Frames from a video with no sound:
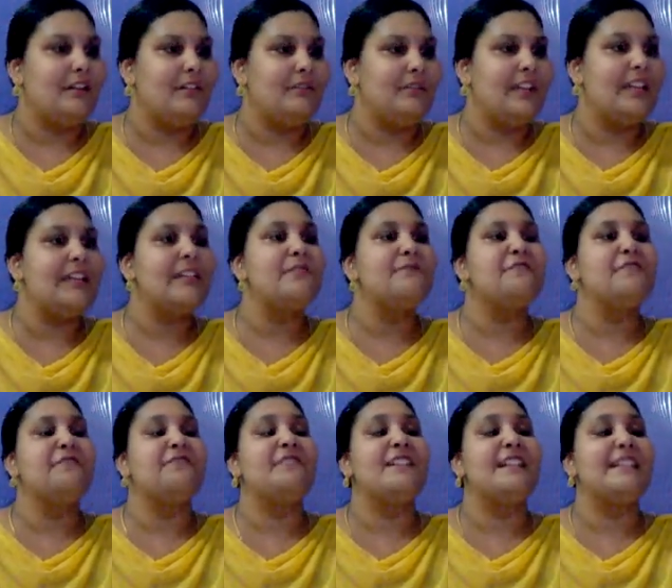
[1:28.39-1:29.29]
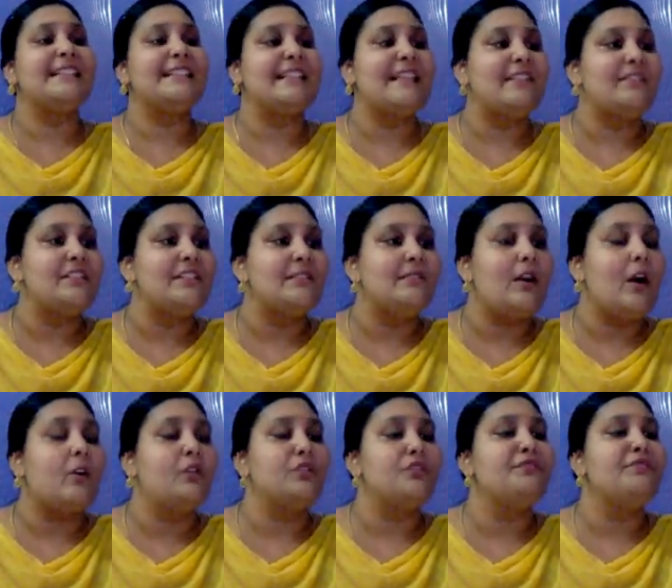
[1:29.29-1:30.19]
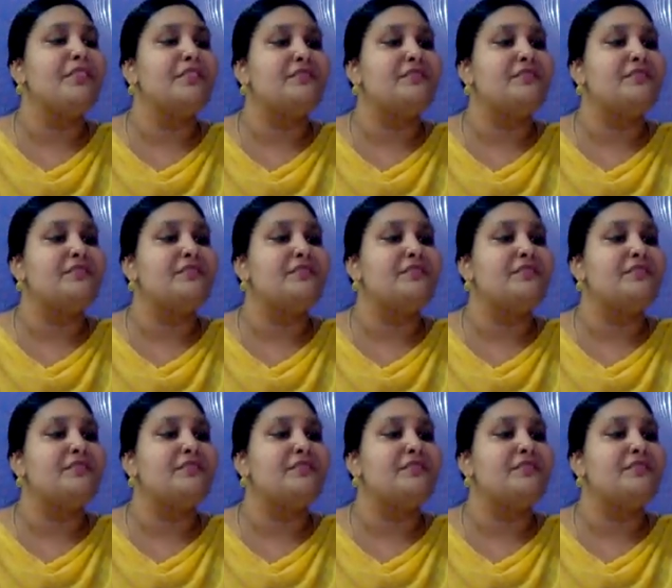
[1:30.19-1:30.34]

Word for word: where 57 out of